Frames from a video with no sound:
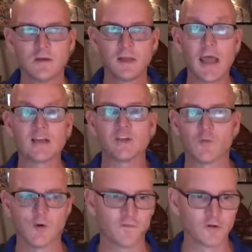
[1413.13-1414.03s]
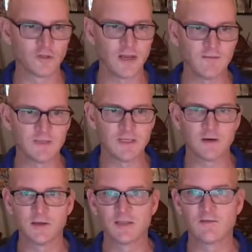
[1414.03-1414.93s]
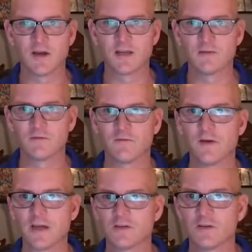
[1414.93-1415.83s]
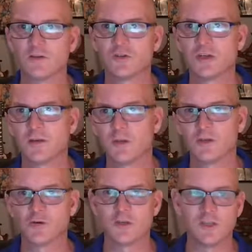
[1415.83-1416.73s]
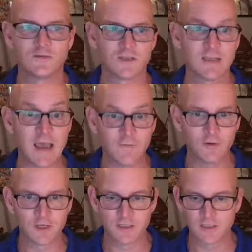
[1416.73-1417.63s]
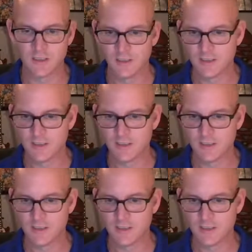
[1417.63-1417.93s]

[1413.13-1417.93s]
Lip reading: Last year, we were fortunate to have the senior enlisted advisor, the chairman of the Joint Chiefs of Staff with us,